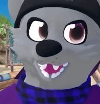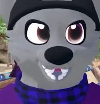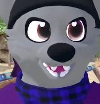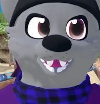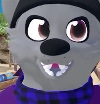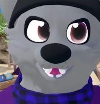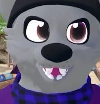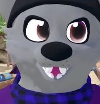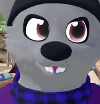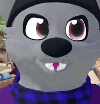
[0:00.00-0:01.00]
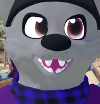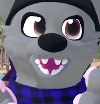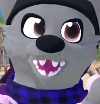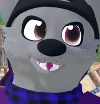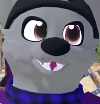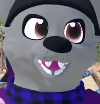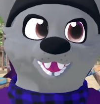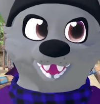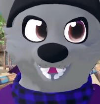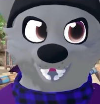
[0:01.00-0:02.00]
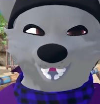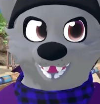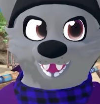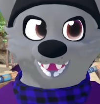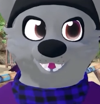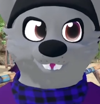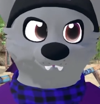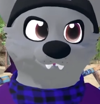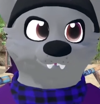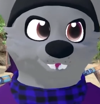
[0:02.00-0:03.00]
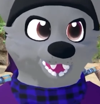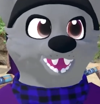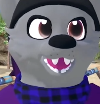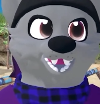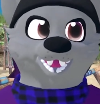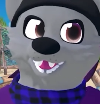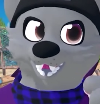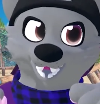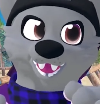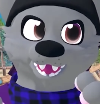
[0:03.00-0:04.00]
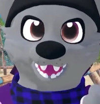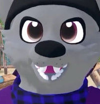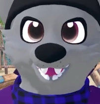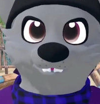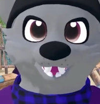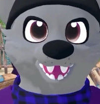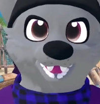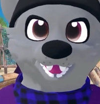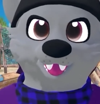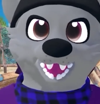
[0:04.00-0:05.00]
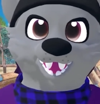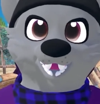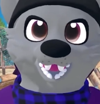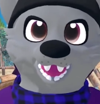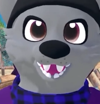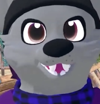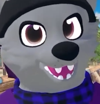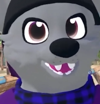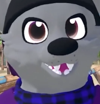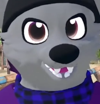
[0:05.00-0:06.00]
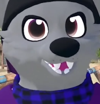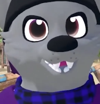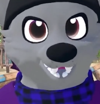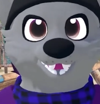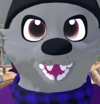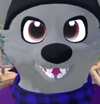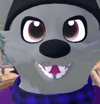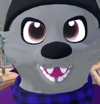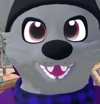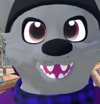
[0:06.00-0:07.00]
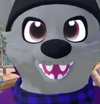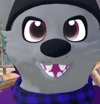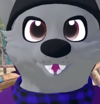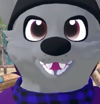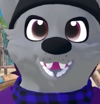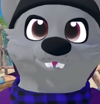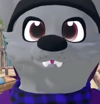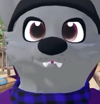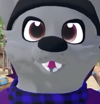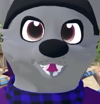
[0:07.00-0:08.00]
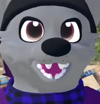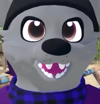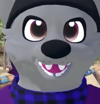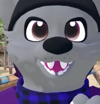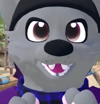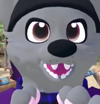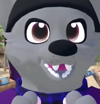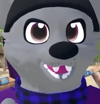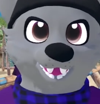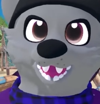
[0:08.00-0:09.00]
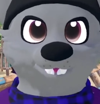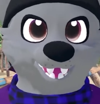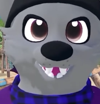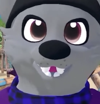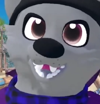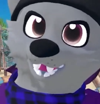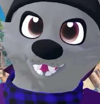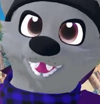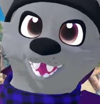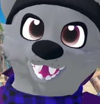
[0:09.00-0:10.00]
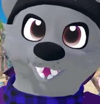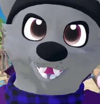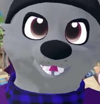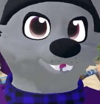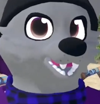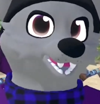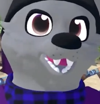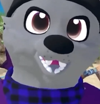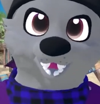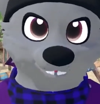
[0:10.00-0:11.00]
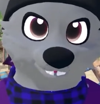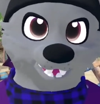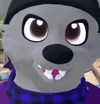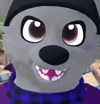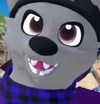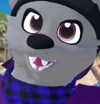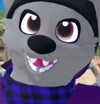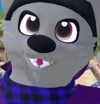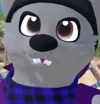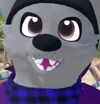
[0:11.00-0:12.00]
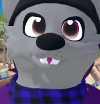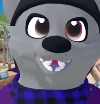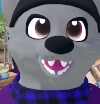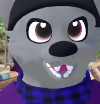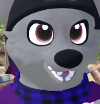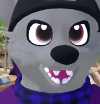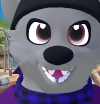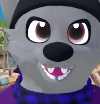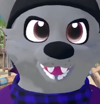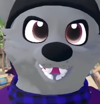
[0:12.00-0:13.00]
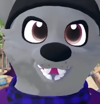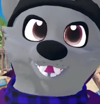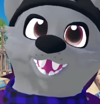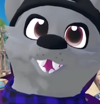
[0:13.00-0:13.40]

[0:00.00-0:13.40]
I'd love to hear your feedback. Honestly, I'd love to. Also, is there any Fiends that you're like, oh yeah, no, I think that was a quite cool one? Or is there any that I've completely missed that you would love for part 2? Pop them down in the comments, I would love to hear.